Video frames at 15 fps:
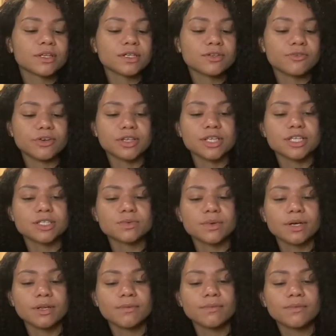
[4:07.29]
for this
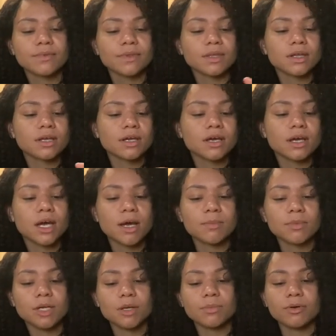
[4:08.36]
one. I'm
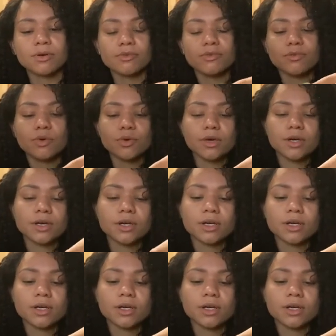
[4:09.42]
gonna put 4